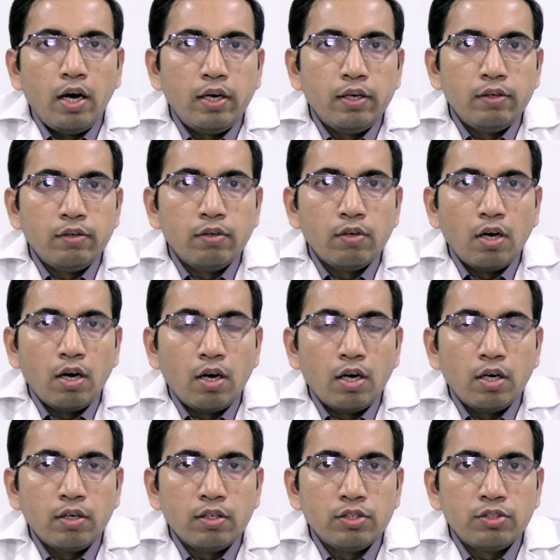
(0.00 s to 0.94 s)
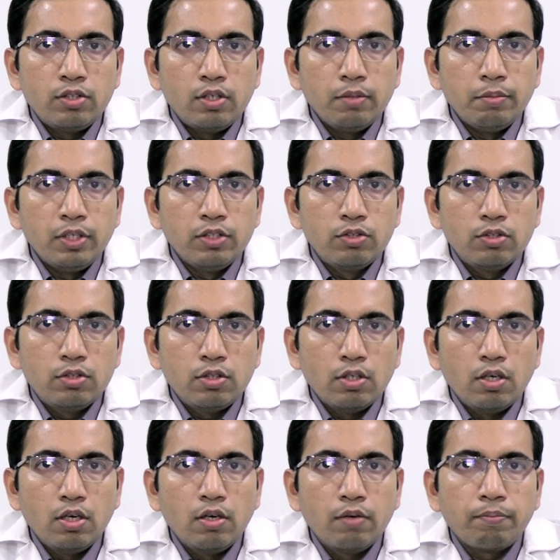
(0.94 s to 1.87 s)
and uh, history
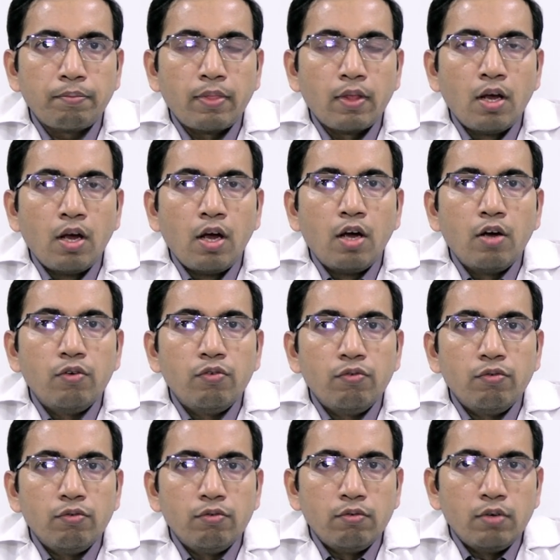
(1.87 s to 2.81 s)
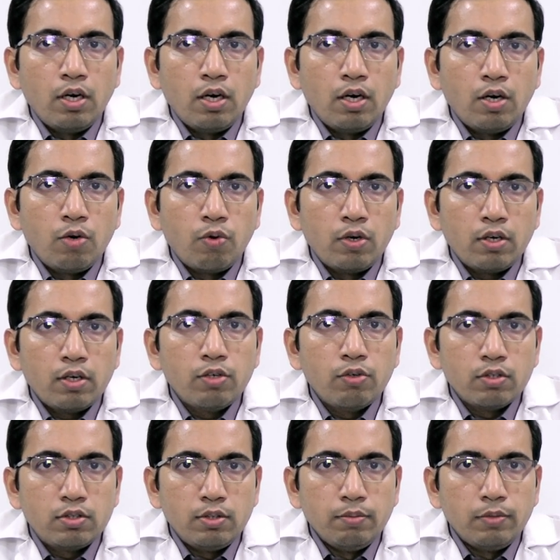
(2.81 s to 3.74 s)
means uh, uh, what are
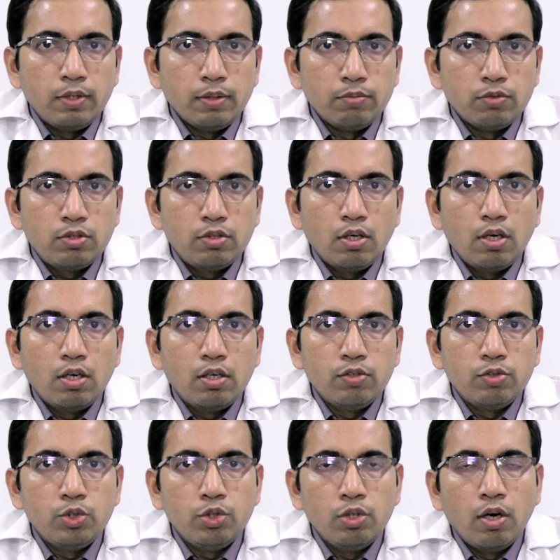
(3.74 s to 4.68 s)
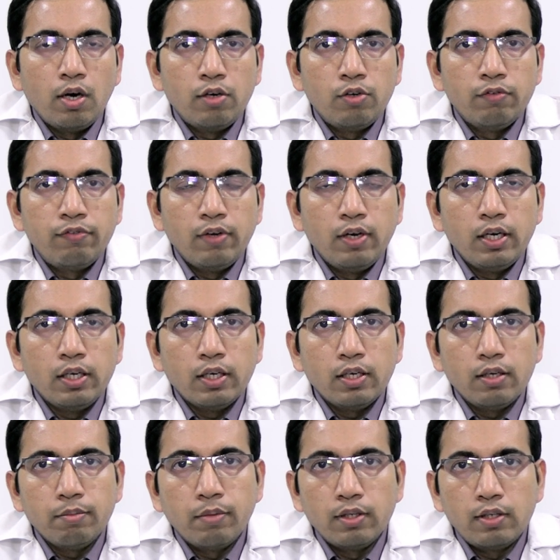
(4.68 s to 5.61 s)
your symptoms? Uh, is, are you
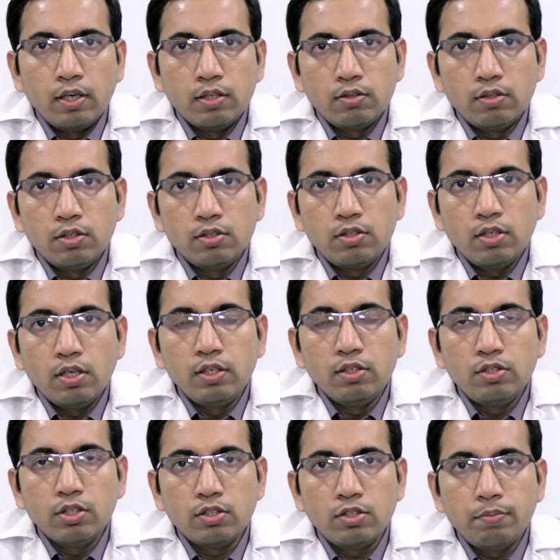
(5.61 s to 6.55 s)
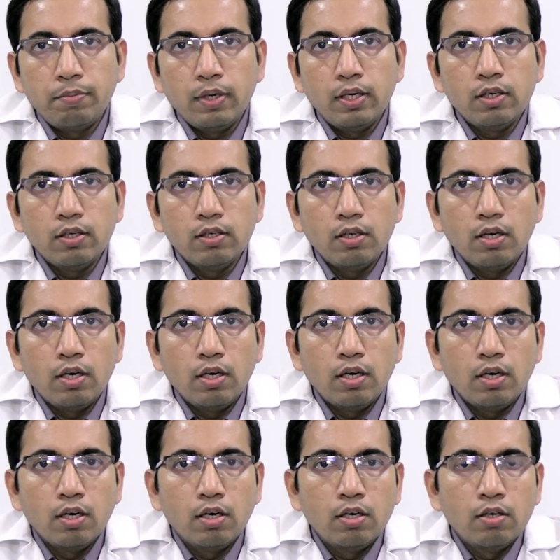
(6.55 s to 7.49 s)
feeling any breathlessness, any chest pain,
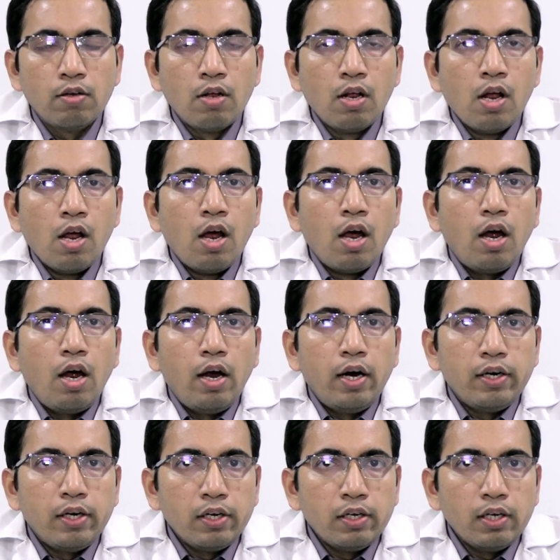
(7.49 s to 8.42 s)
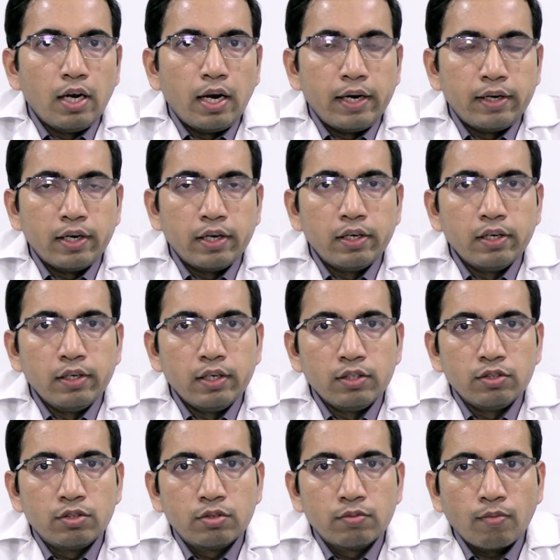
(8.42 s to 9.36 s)
uh, and any
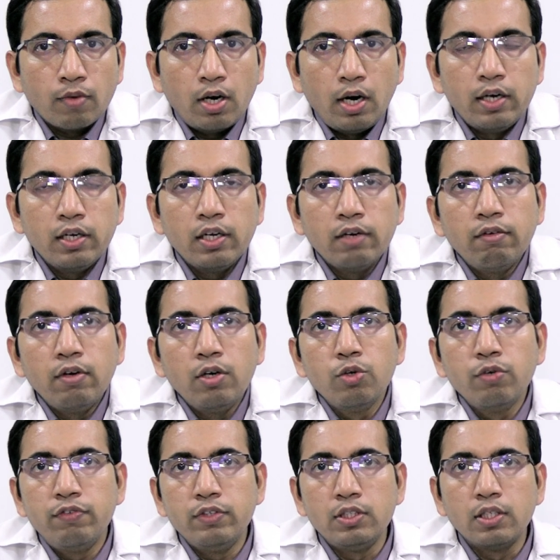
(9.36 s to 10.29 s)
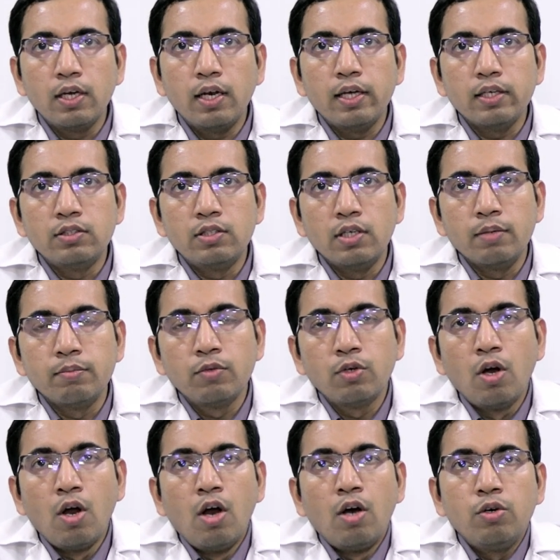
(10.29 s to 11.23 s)
lightheadedness? And he will do physical
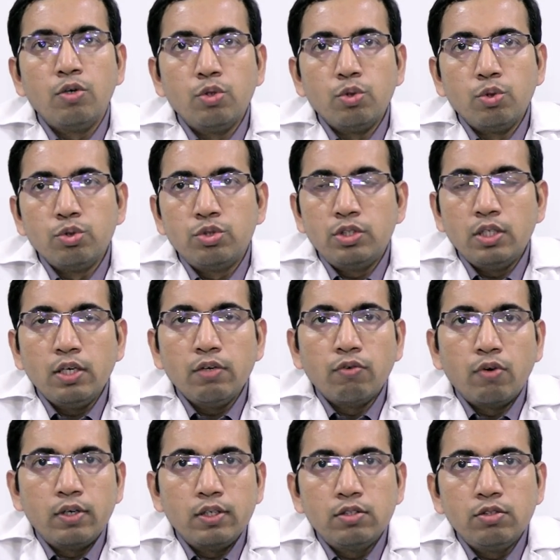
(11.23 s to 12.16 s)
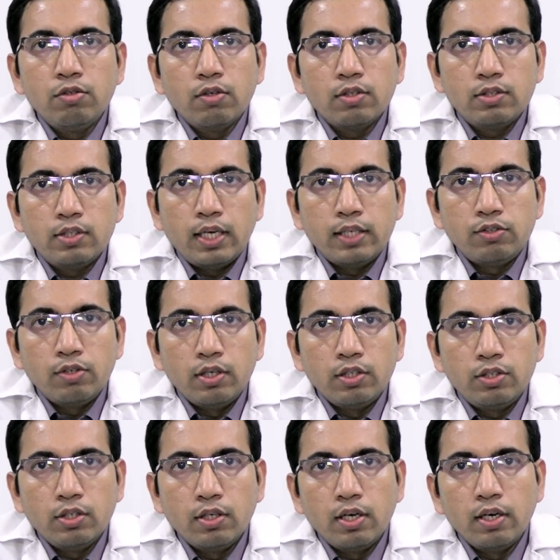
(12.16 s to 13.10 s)
exam to see what is your
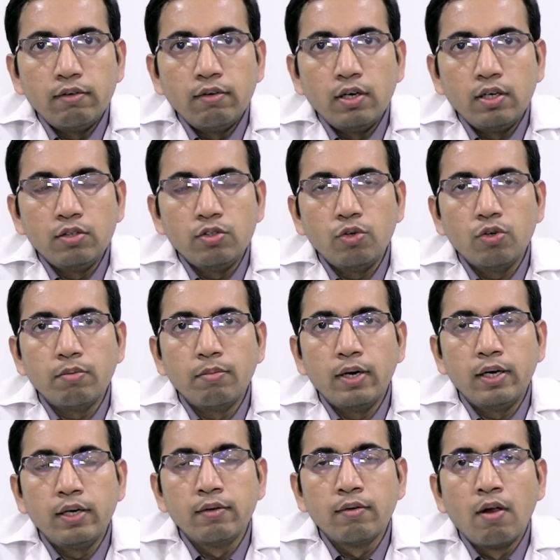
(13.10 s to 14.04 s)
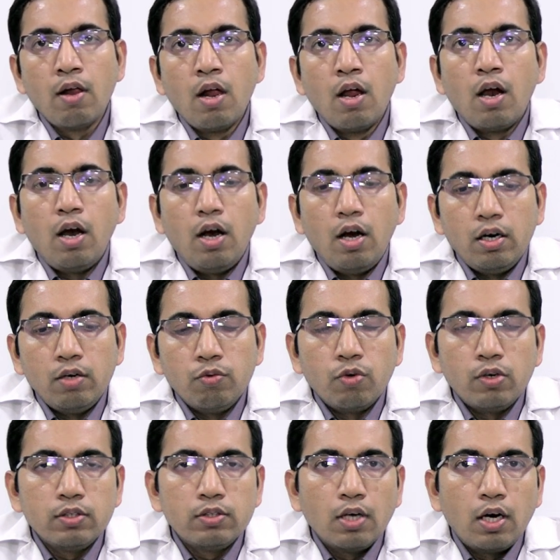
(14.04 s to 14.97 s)
saturation level in your blood,
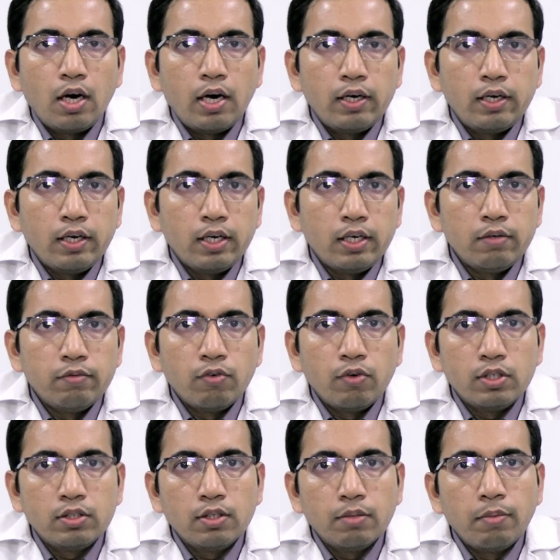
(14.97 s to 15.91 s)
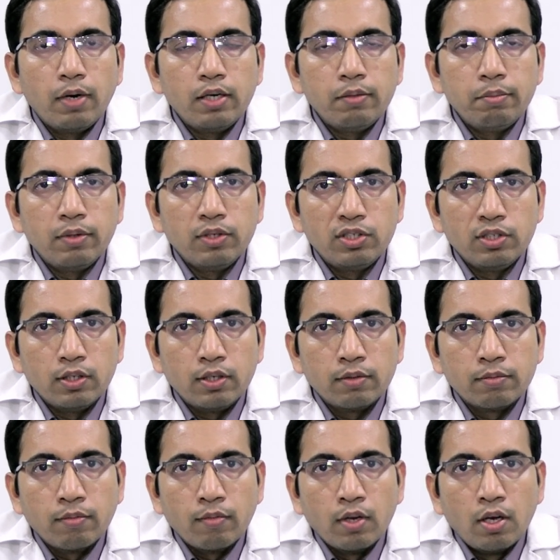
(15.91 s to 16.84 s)
and what is the heart rate, what is the blood
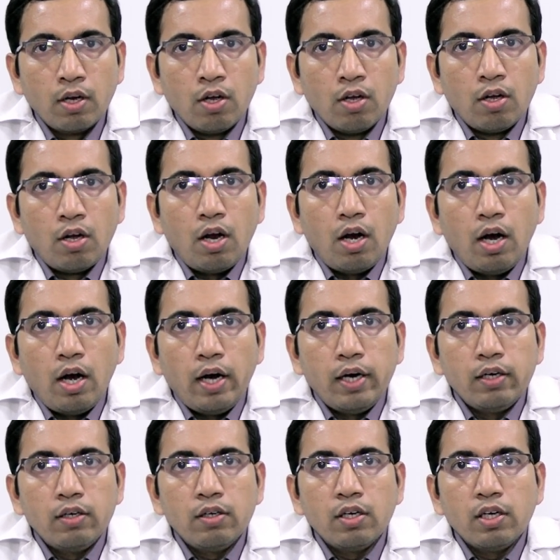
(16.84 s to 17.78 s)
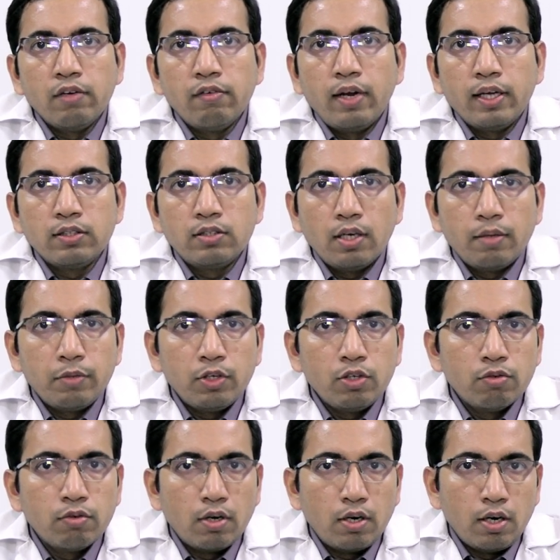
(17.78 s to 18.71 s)
pressure, and he will
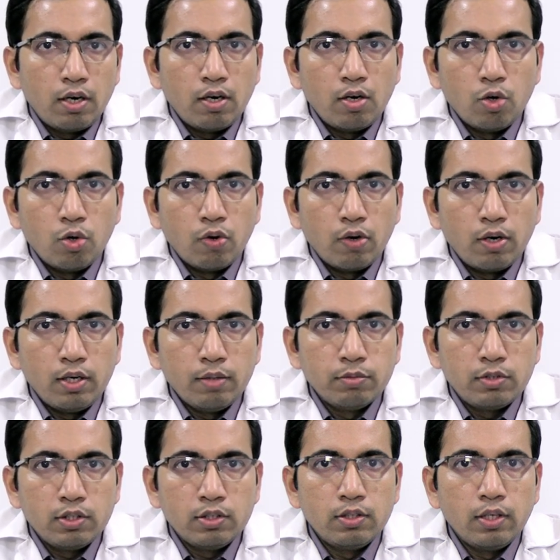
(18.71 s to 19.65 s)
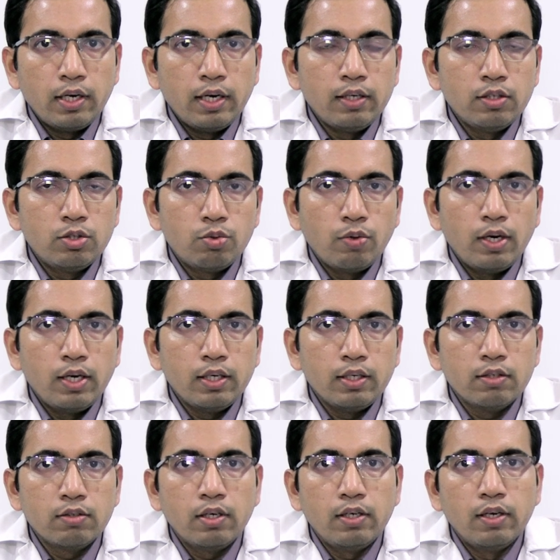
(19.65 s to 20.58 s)
examine your lower limbs. Is there any
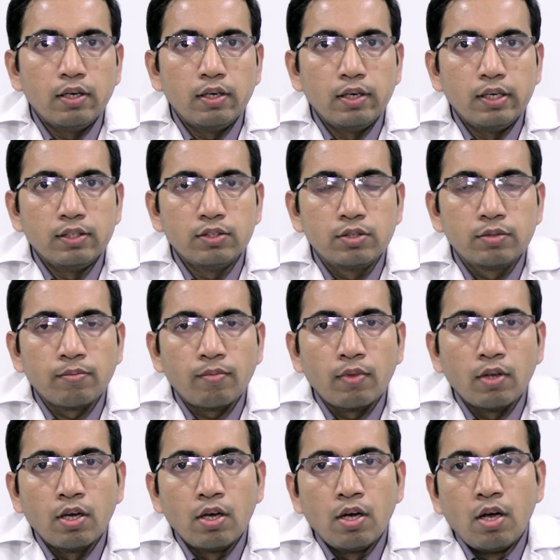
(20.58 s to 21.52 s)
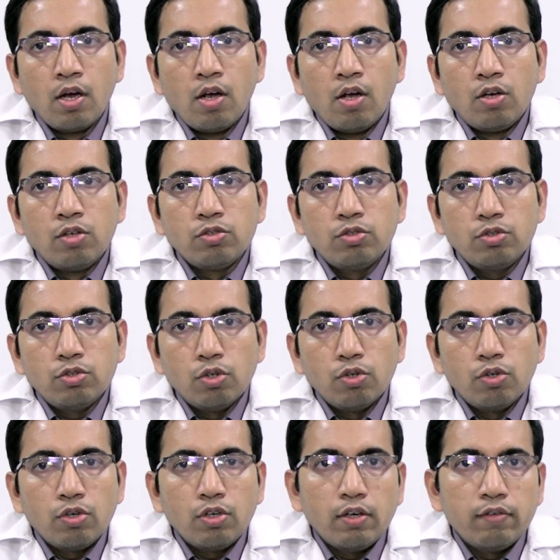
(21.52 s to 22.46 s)
swelling, tenderness?
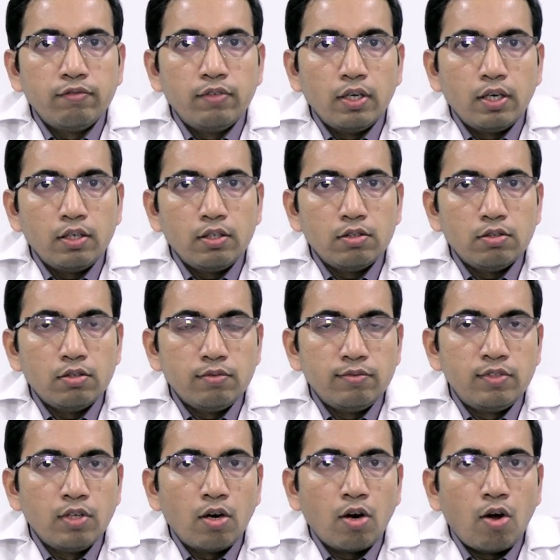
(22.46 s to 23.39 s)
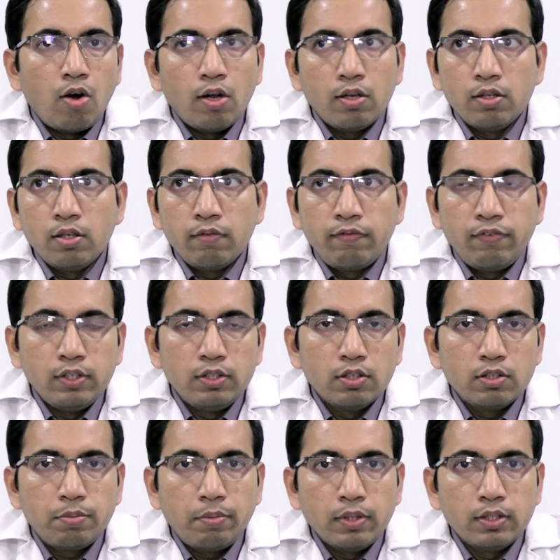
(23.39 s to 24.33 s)
so if there if there are all the features